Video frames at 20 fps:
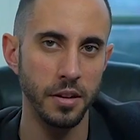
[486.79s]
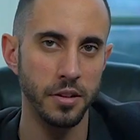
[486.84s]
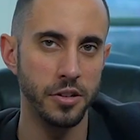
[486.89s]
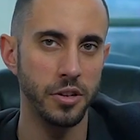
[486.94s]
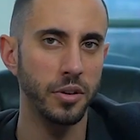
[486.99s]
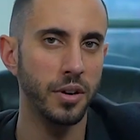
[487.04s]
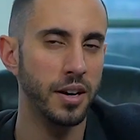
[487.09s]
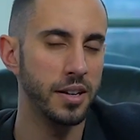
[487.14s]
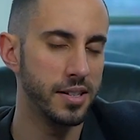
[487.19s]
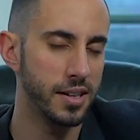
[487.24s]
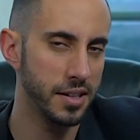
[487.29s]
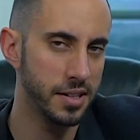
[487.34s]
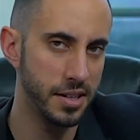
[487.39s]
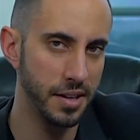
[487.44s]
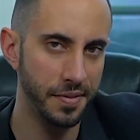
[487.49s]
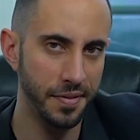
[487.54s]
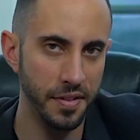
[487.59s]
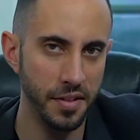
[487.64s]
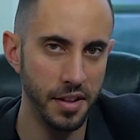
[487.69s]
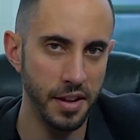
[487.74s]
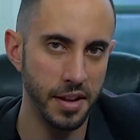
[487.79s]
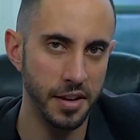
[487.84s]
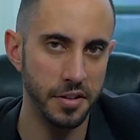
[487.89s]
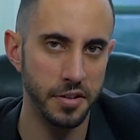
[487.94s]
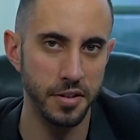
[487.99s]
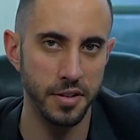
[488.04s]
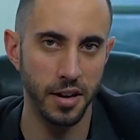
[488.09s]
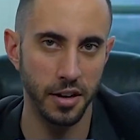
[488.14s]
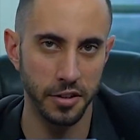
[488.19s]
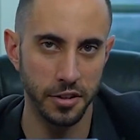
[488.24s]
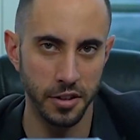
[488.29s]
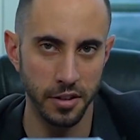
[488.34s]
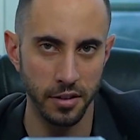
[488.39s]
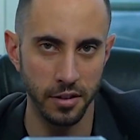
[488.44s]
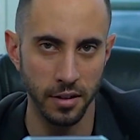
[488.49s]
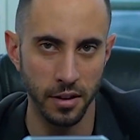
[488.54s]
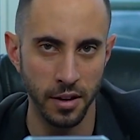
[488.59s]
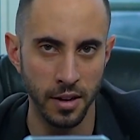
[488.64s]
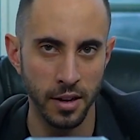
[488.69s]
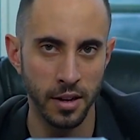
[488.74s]
So, guys, that's it for the
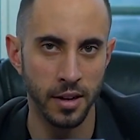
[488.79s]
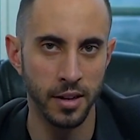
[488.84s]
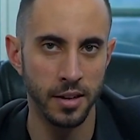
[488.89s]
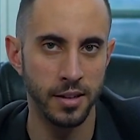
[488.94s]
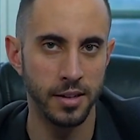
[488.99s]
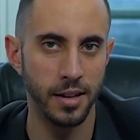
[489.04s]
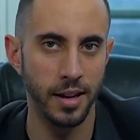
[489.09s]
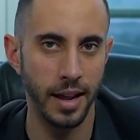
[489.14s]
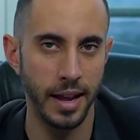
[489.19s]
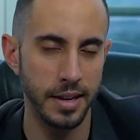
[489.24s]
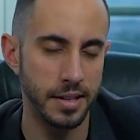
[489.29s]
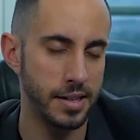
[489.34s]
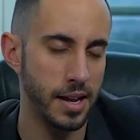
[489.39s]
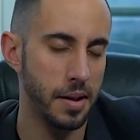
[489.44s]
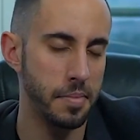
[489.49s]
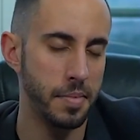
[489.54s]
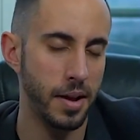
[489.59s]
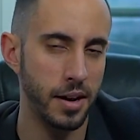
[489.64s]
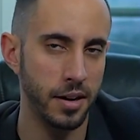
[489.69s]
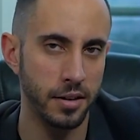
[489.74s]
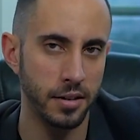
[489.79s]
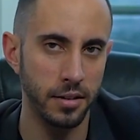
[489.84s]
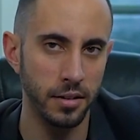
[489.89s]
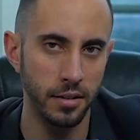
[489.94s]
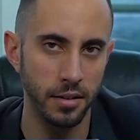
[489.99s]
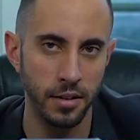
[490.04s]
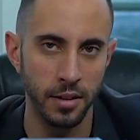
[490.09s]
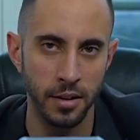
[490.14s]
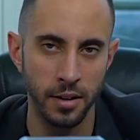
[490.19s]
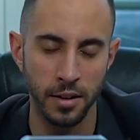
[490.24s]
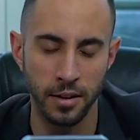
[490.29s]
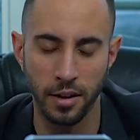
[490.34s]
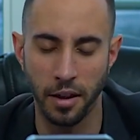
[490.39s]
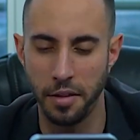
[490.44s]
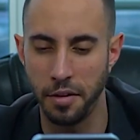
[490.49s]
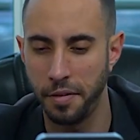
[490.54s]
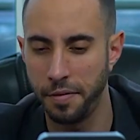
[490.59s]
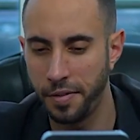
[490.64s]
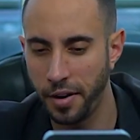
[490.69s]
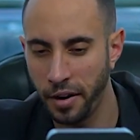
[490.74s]
introduction to ASEP Medical. Now,
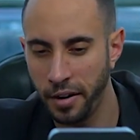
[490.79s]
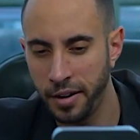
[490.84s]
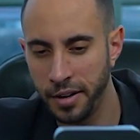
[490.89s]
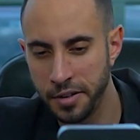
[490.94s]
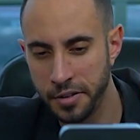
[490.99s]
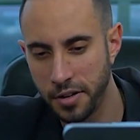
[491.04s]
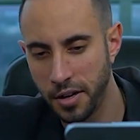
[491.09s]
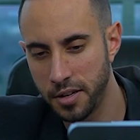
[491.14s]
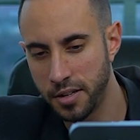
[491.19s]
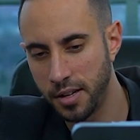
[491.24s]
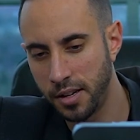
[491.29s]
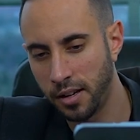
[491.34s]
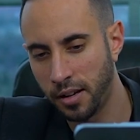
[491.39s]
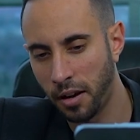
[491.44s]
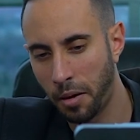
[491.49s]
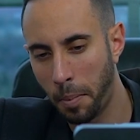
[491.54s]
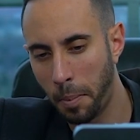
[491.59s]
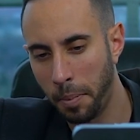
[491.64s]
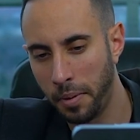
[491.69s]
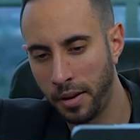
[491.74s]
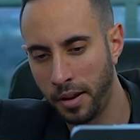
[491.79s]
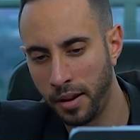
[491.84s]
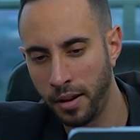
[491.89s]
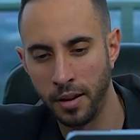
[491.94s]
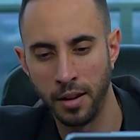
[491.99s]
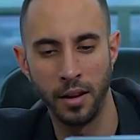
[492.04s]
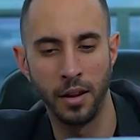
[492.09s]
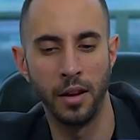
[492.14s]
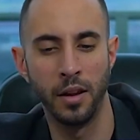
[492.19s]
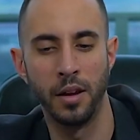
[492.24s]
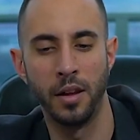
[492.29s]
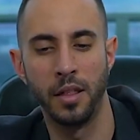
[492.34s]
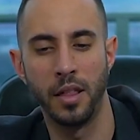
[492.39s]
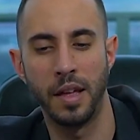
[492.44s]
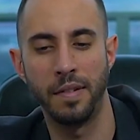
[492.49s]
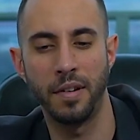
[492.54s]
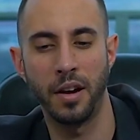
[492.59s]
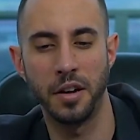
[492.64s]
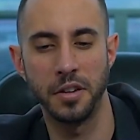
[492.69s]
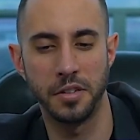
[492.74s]
they're a very interesting company.
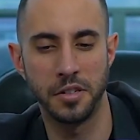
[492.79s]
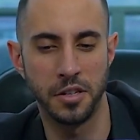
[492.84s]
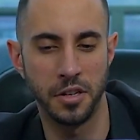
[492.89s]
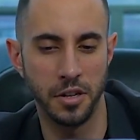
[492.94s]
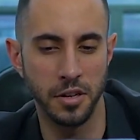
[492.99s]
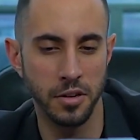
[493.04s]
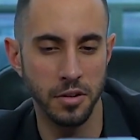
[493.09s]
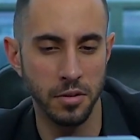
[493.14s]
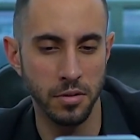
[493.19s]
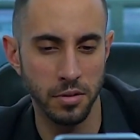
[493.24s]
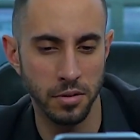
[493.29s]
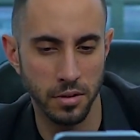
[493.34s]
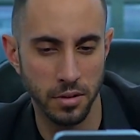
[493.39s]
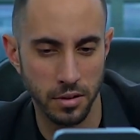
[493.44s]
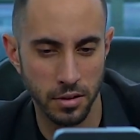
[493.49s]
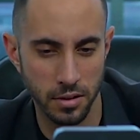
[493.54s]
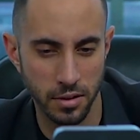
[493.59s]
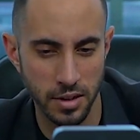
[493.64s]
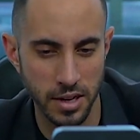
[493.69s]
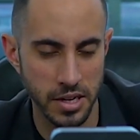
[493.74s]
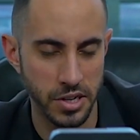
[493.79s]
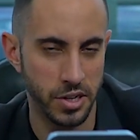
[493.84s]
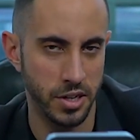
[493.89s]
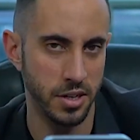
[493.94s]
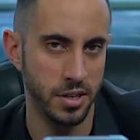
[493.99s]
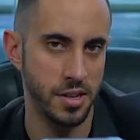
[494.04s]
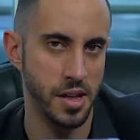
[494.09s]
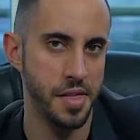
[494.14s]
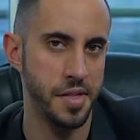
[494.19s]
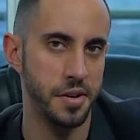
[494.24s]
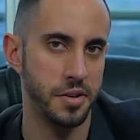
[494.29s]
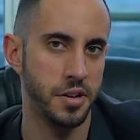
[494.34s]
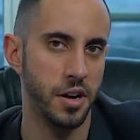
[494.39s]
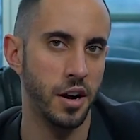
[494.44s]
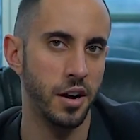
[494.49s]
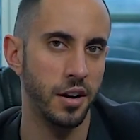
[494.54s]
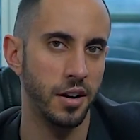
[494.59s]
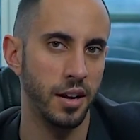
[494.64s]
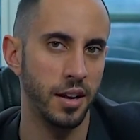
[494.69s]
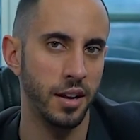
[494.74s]
They've got two niches that they're
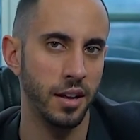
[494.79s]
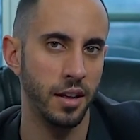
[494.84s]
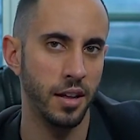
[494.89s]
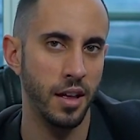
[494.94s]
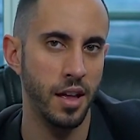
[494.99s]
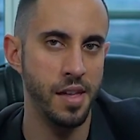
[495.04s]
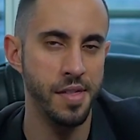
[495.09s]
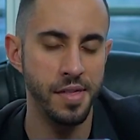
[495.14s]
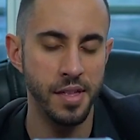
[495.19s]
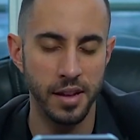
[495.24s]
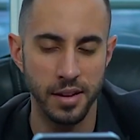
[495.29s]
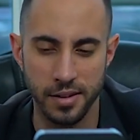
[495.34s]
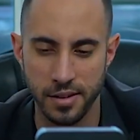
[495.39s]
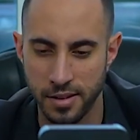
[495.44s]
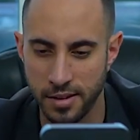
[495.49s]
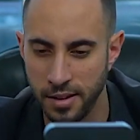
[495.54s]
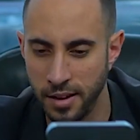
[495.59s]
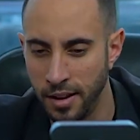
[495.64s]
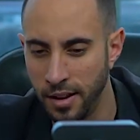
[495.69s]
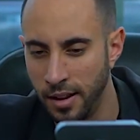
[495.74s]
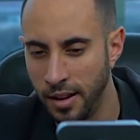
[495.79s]
targeting in this